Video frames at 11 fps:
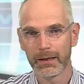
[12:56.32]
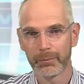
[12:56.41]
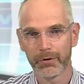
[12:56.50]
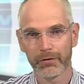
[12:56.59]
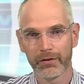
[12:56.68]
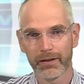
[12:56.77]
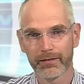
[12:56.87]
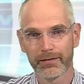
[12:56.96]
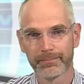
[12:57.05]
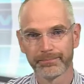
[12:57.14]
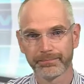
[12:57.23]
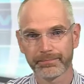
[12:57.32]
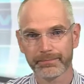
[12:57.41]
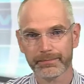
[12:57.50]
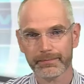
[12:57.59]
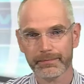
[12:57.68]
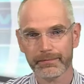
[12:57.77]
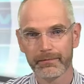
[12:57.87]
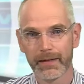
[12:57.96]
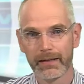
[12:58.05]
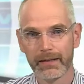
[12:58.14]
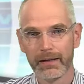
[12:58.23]
process.
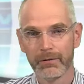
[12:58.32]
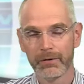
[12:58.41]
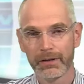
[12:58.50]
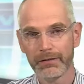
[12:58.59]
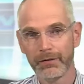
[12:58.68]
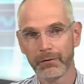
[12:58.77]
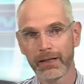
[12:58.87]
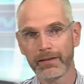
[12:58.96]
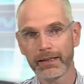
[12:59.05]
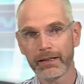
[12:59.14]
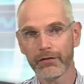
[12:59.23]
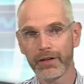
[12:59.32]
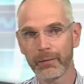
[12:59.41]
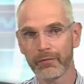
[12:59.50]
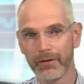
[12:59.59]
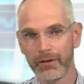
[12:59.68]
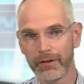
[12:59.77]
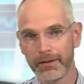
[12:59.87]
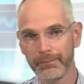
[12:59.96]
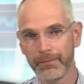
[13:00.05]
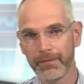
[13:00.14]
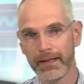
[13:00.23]
Well, if you want to take it a step
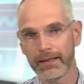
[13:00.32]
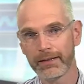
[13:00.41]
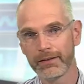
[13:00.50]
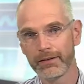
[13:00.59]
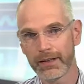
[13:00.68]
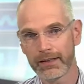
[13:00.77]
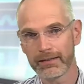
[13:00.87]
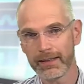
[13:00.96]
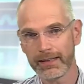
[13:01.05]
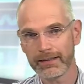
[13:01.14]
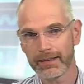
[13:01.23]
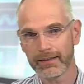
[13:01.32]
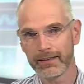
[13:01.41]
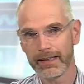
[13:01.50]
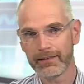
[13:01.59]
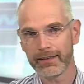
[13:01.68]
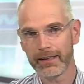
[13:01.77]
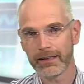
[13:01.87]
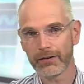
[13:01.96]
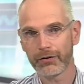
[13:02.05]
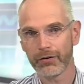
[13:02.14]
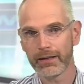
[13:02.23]
further, then you can take that data and
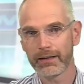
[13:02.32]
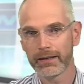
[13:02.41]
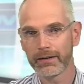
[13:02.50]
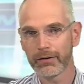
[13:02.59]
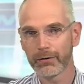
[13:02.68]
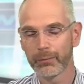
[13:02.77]
then trend it or do